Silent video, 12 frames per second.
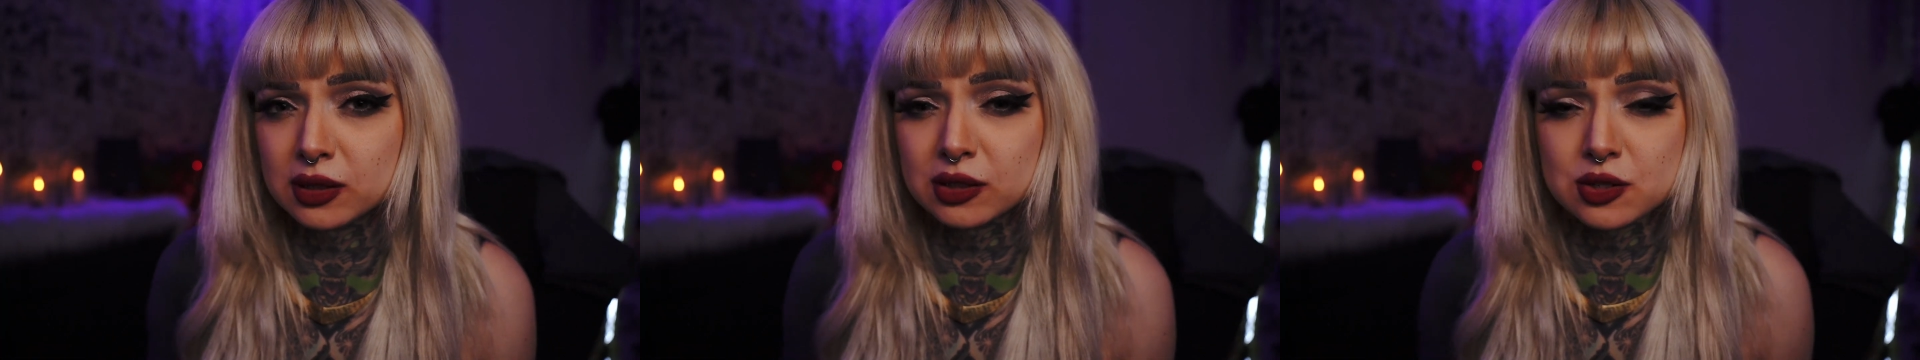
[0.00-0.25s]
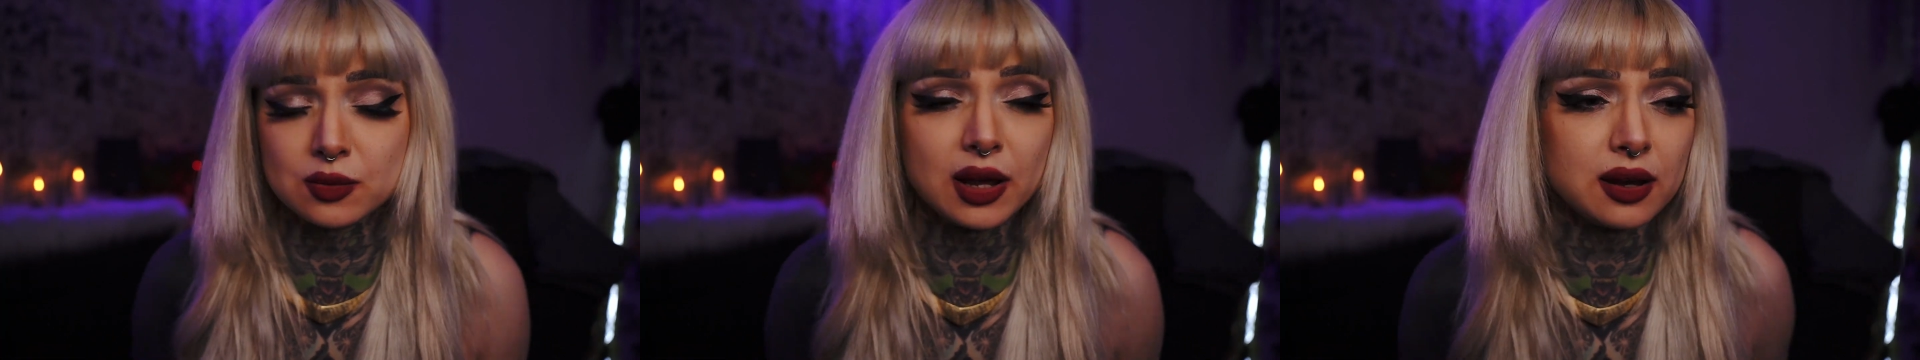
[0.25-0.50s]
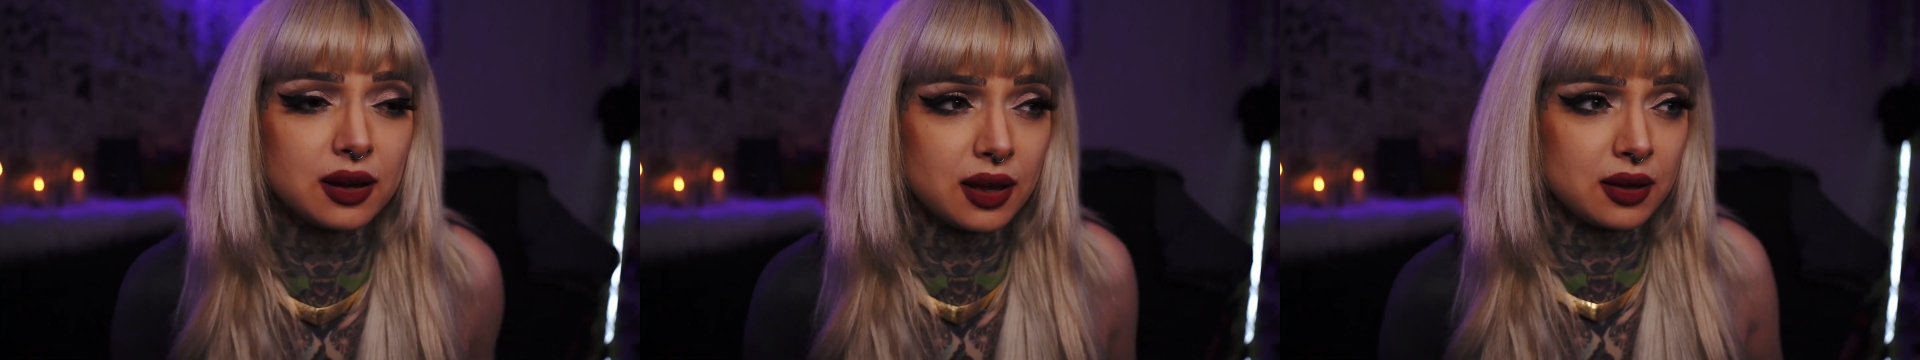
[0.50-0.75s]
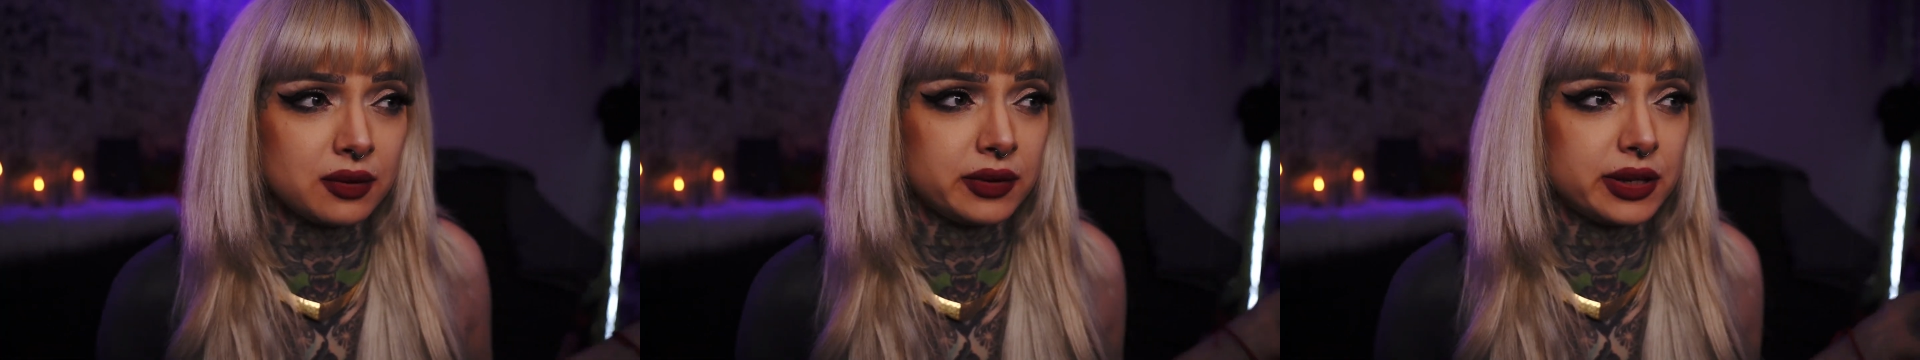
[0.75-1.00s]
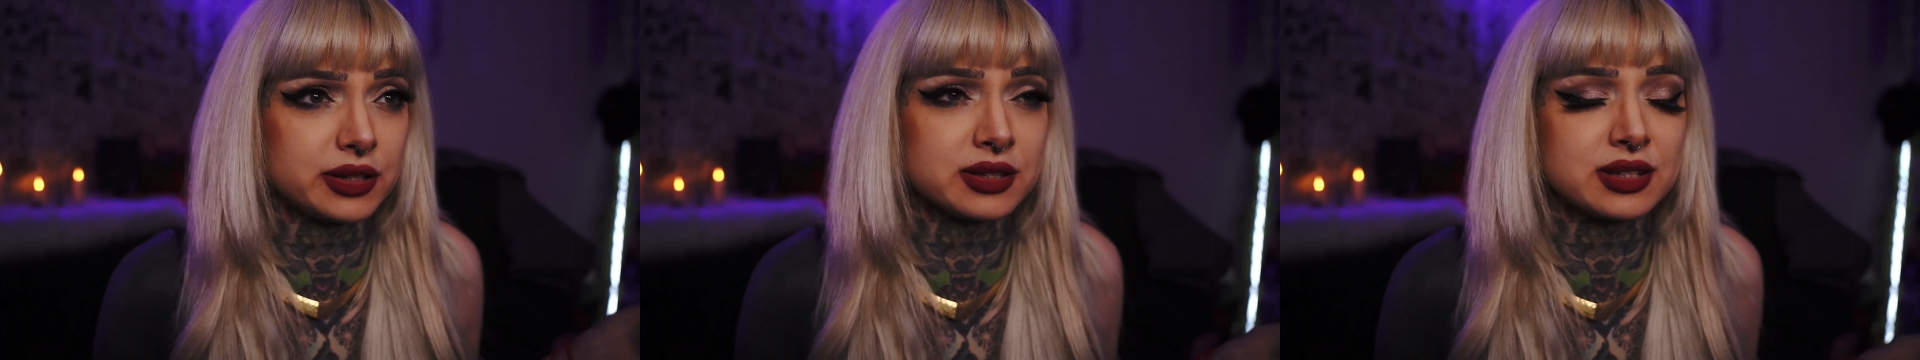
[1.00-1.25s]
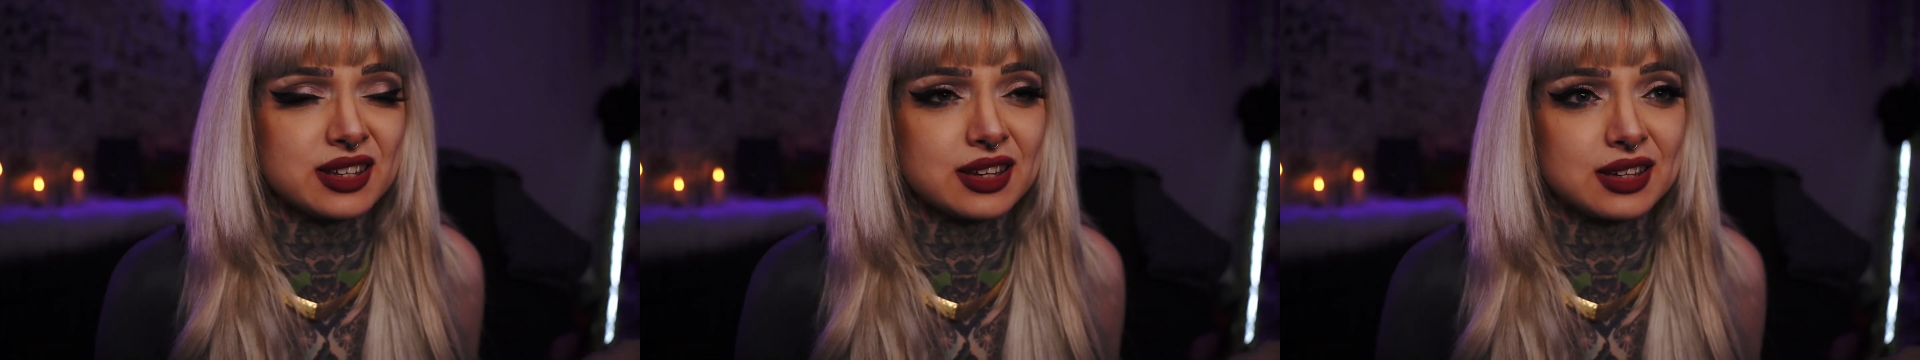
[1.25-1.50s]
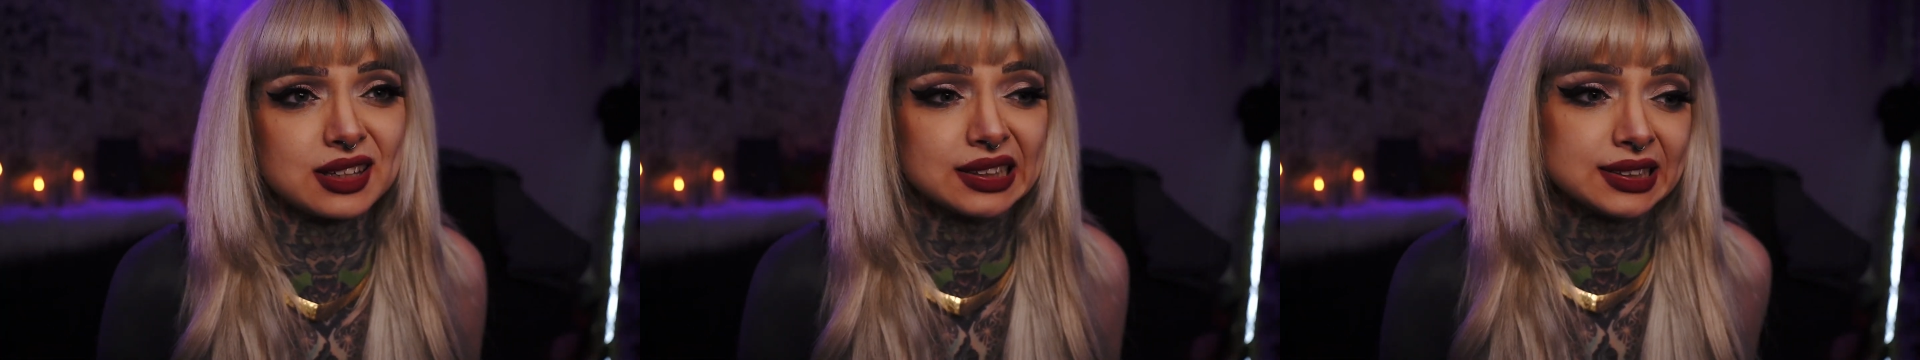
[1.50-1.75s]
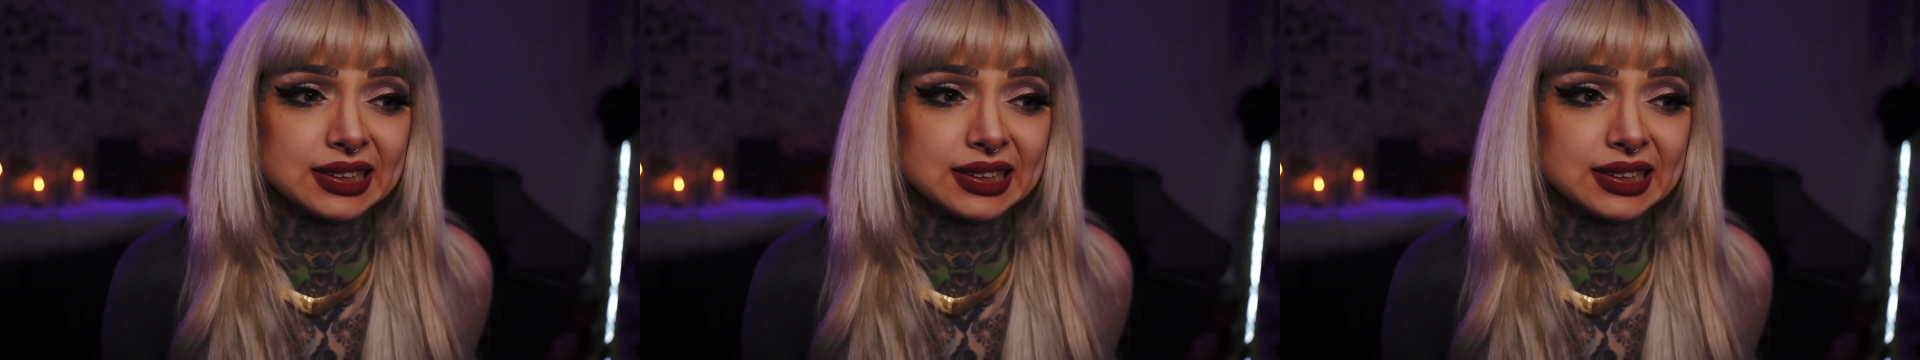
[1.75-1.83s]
Because right now, it's like,